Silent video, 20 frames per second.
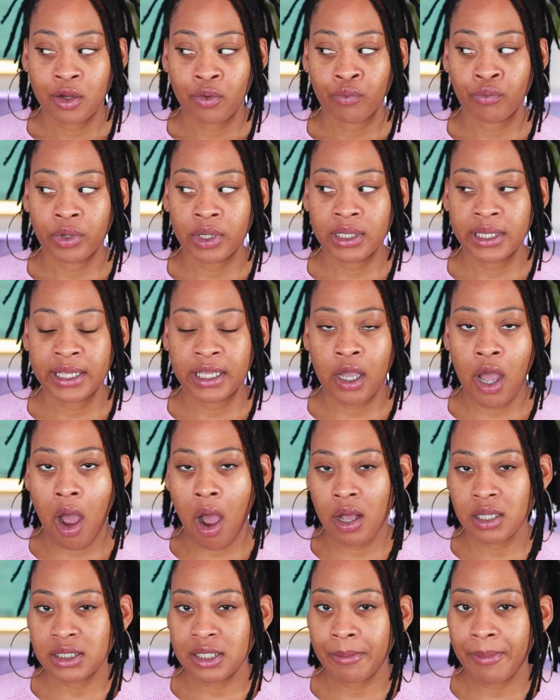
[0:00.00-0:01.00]
really
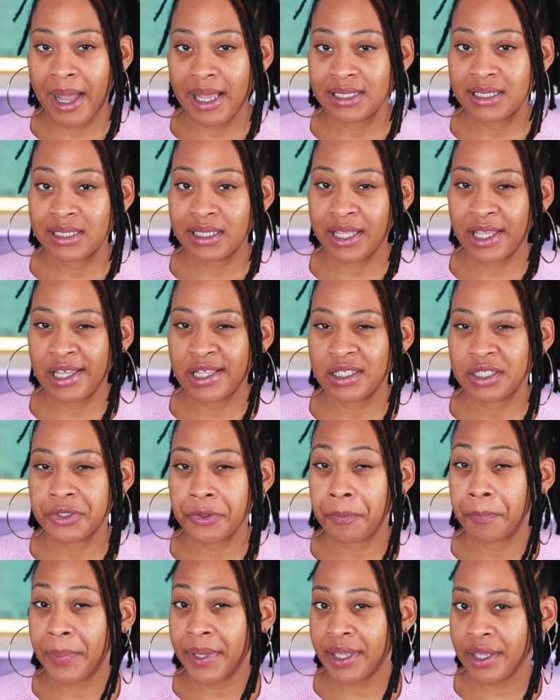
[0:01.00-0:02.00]
causing my skin
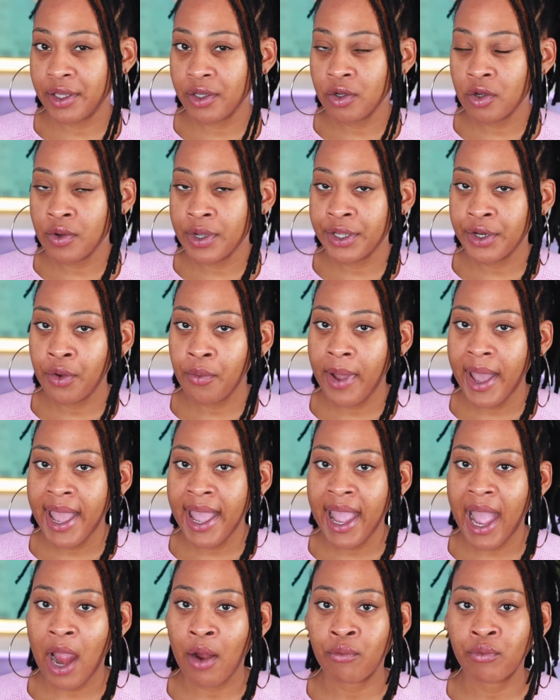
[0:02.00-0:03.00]
to peel in a
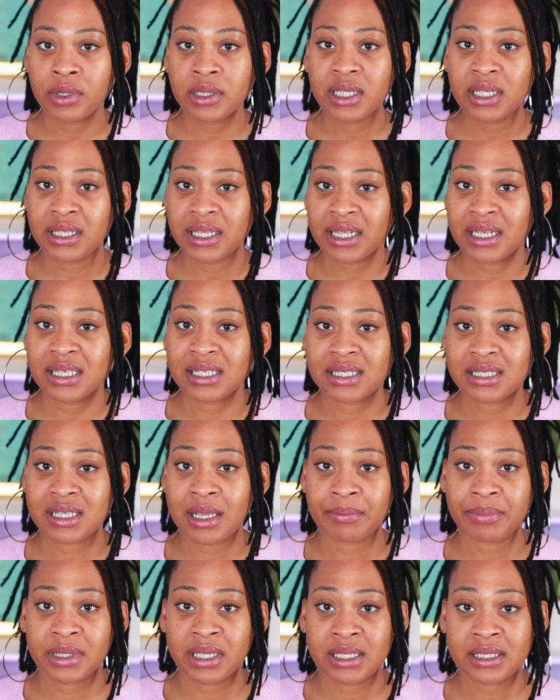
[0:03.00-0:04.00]
way, I really needed
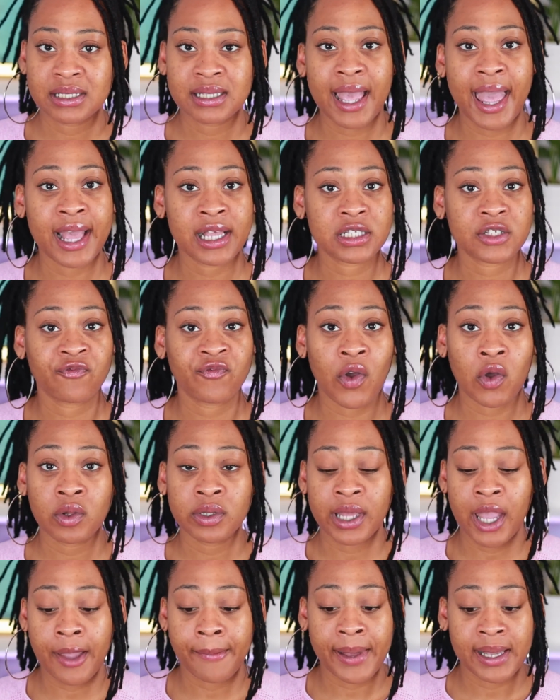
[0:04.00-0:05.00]
something to
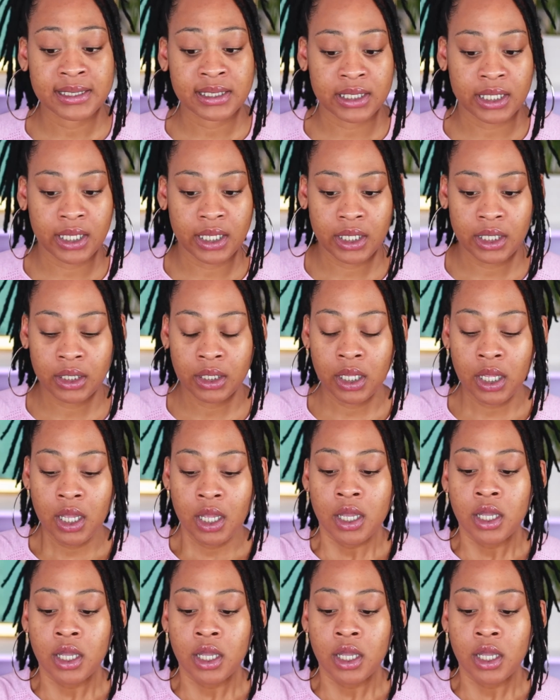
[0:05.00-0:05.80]
exfoliate my skin.